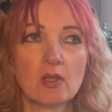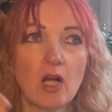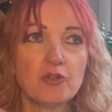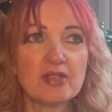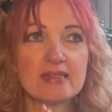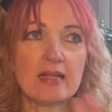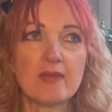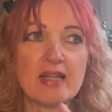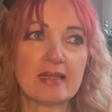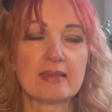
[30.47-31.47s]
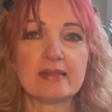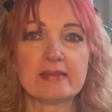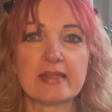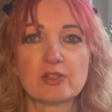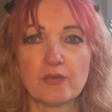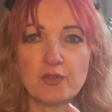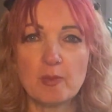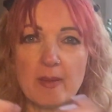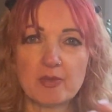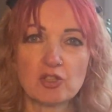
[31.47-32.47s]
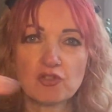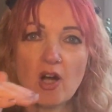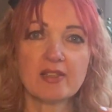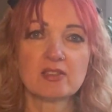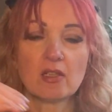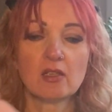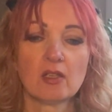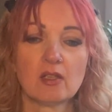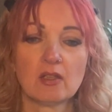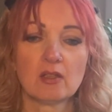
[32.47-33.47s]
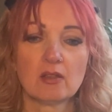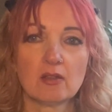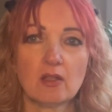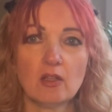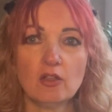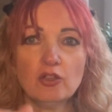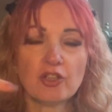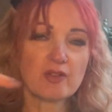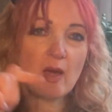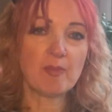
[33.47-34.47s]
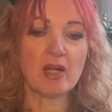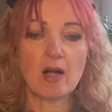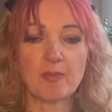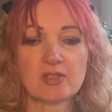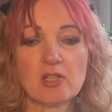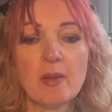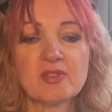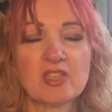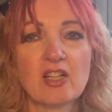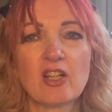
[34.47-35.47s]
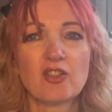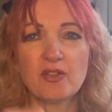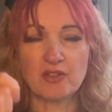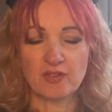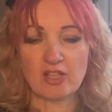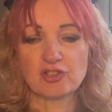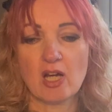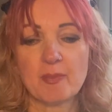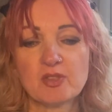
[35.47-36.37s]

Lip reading: you can tell in the analytics, that a few people had tried to look at that bit a couple of times, and I'd only flashed it up.